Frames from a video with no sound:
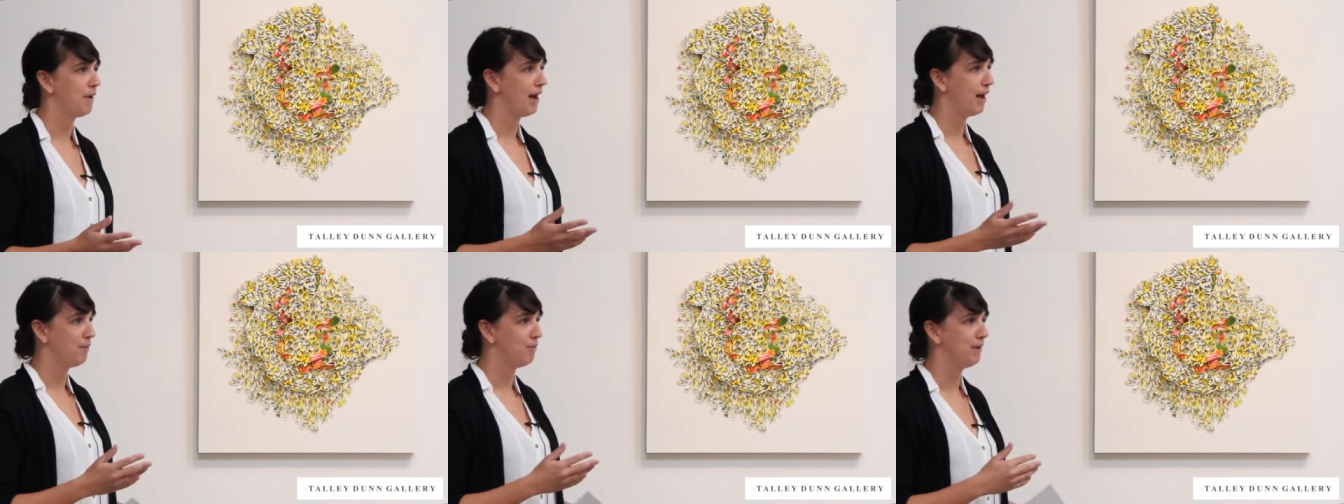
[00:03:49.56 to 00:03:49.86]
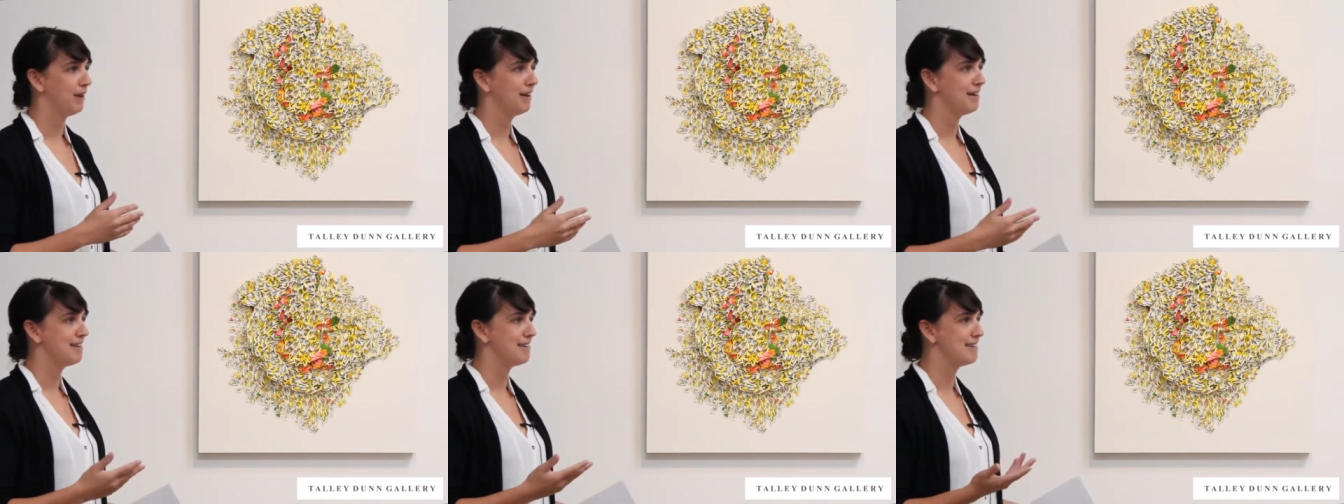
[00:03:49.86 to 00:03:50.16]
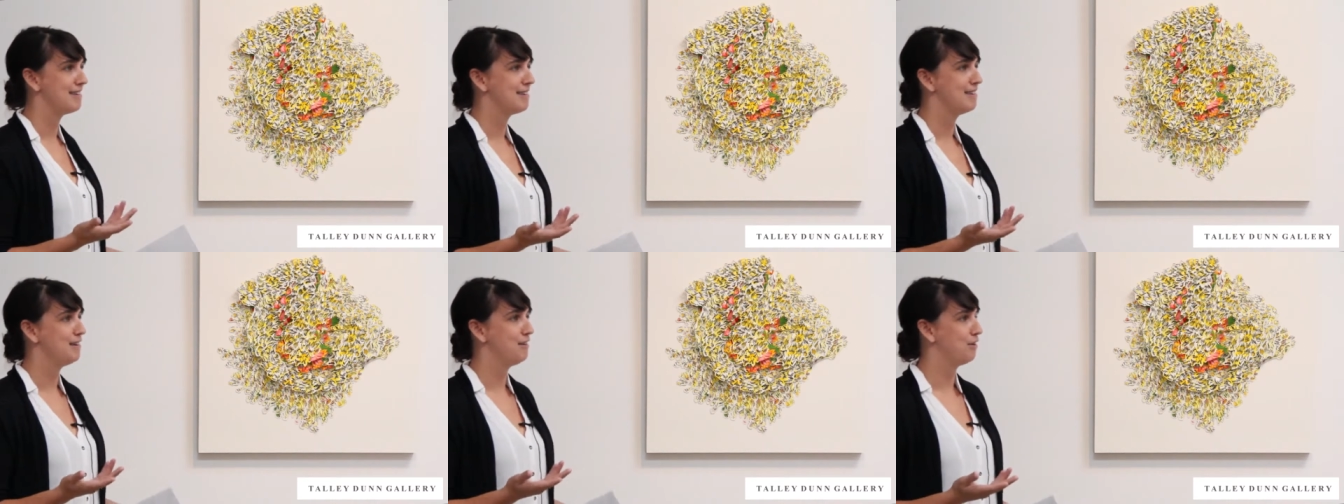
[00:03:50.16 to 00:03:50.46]
by
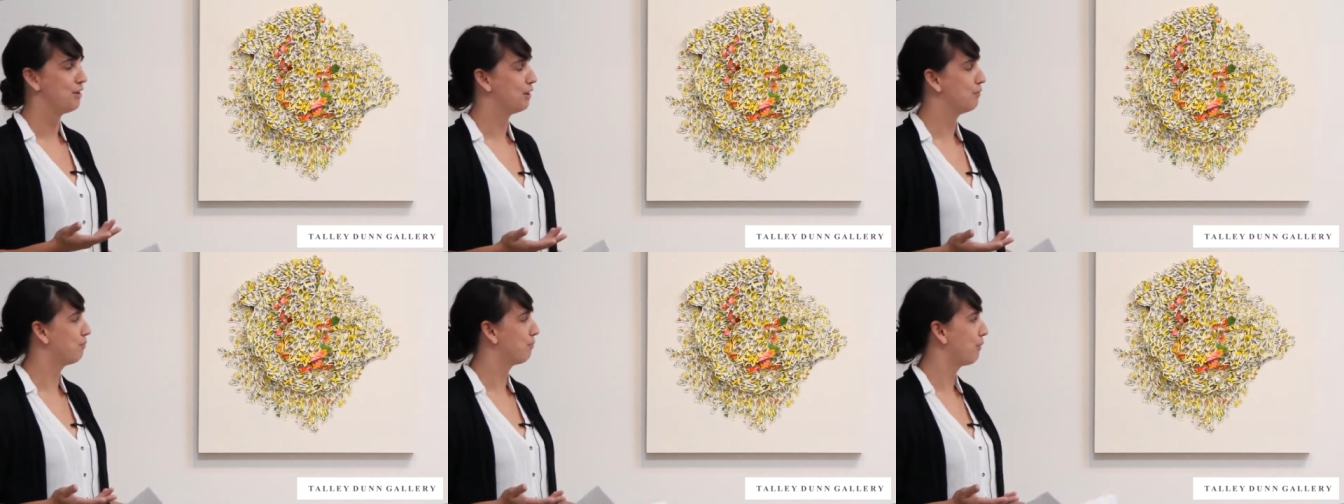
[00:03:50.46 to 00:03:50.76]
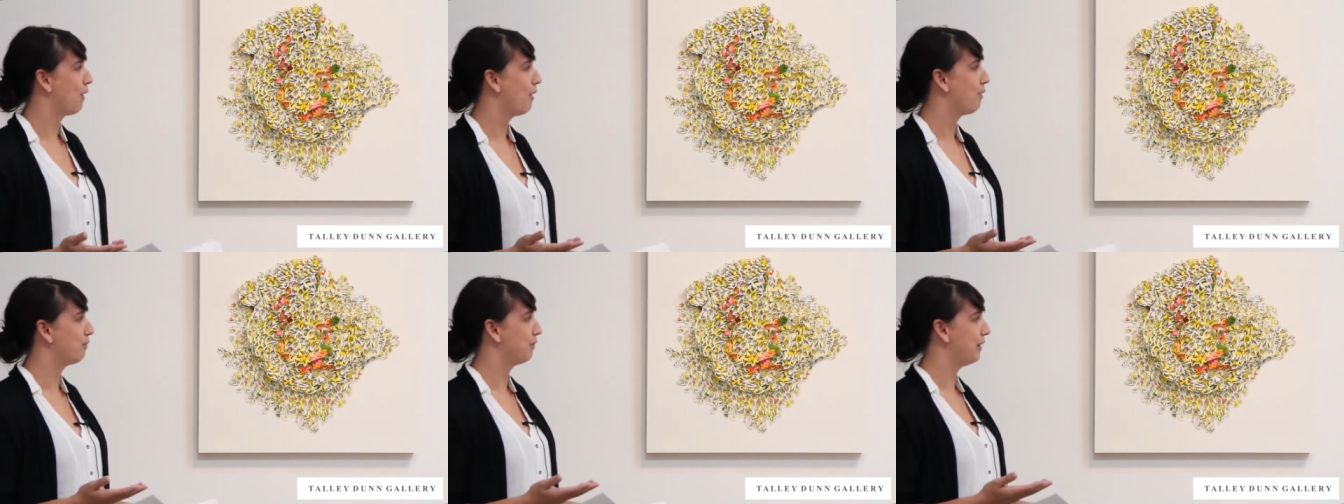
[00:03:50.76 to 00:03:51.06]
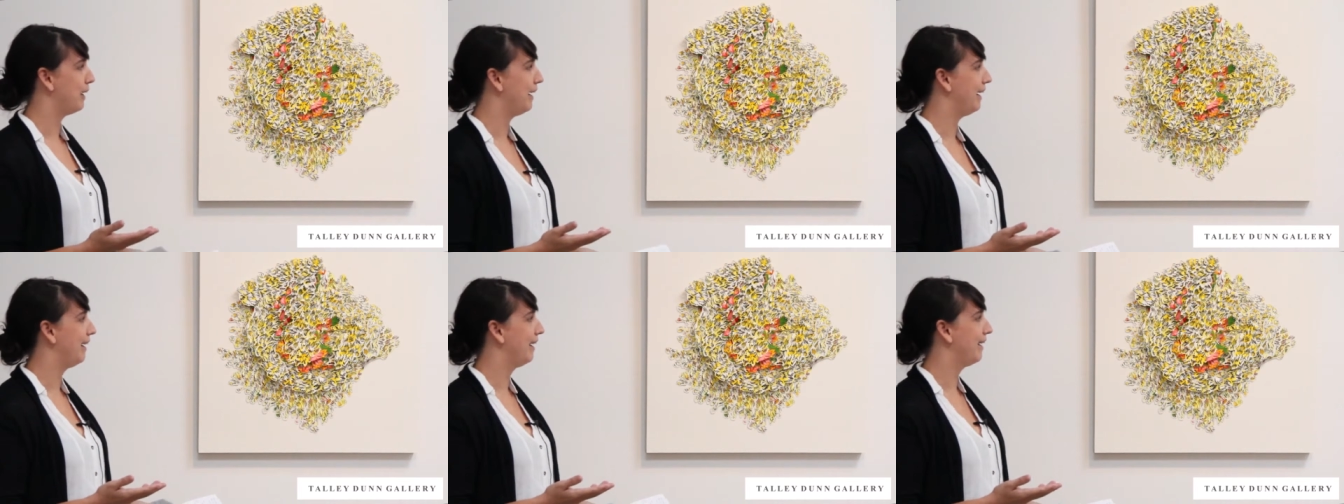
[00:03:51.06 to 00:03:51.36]
because you can
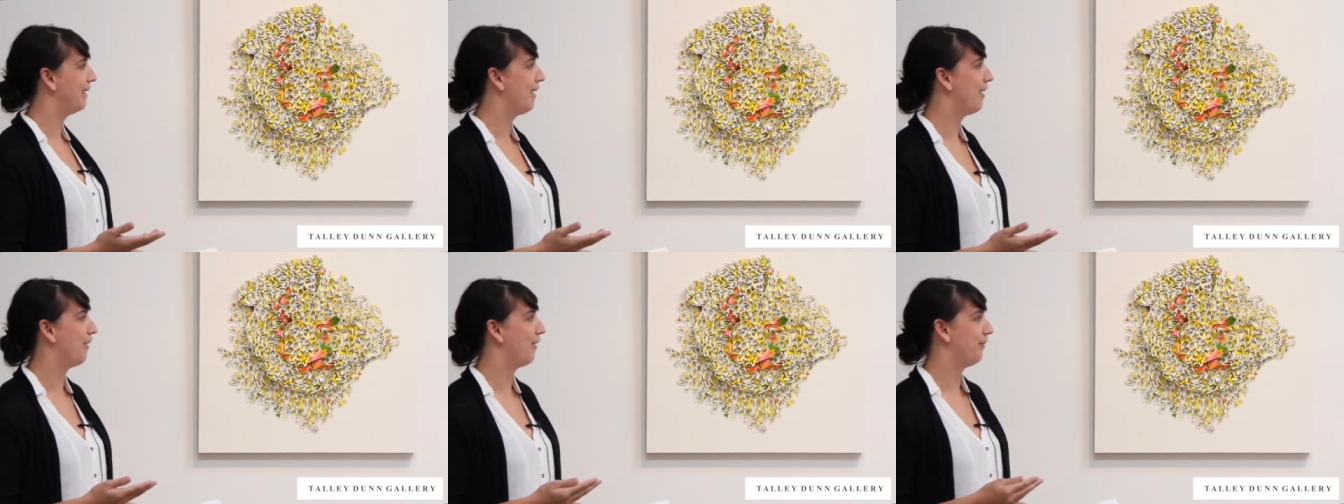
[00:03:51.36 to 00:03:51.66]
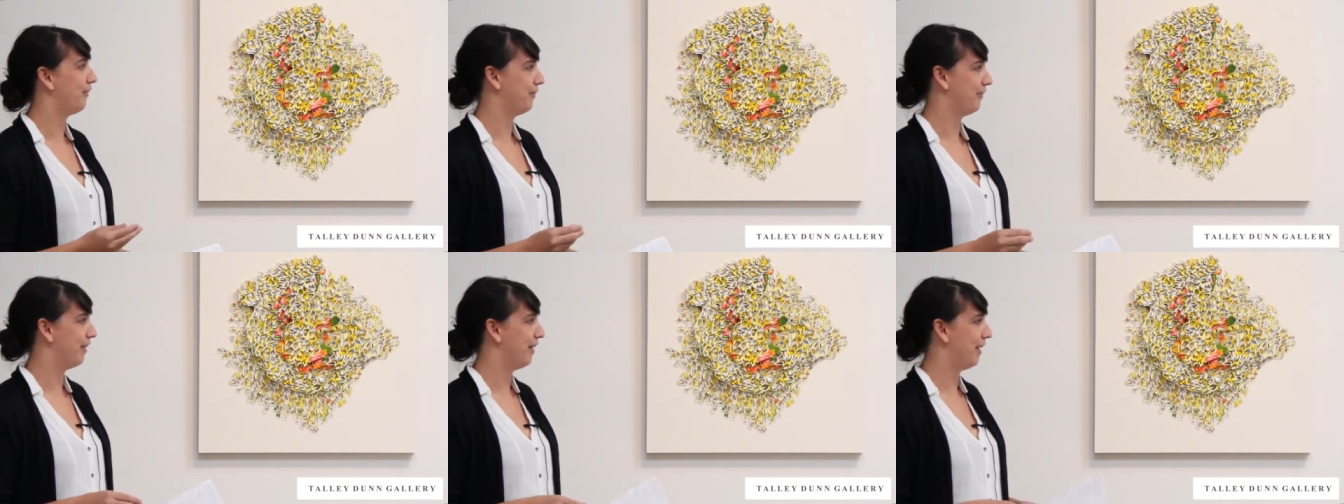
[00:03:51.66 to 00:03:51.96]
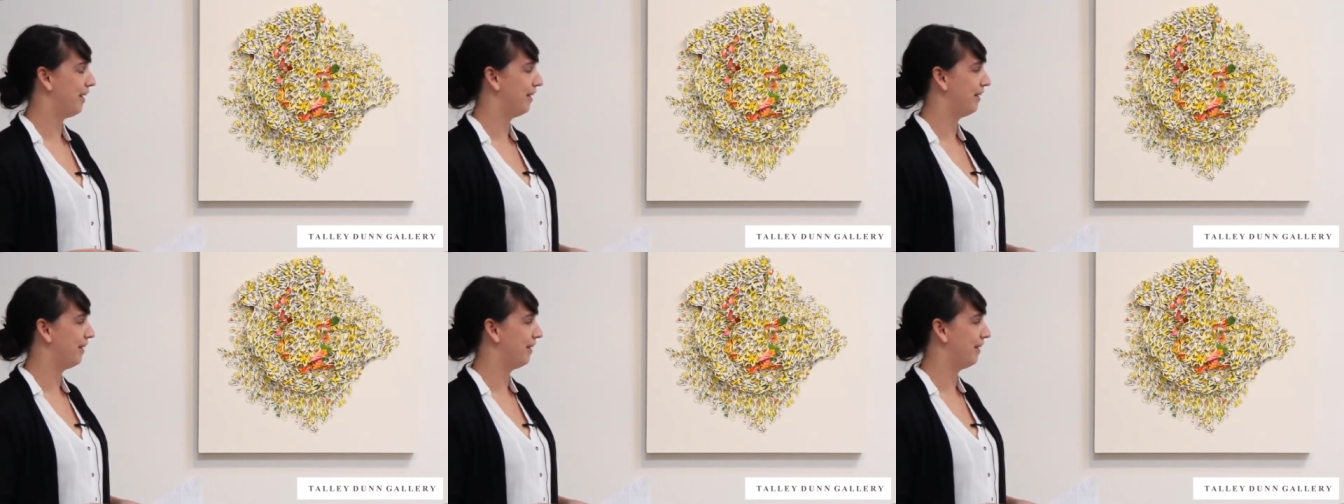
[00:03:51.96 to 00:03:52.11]
probably all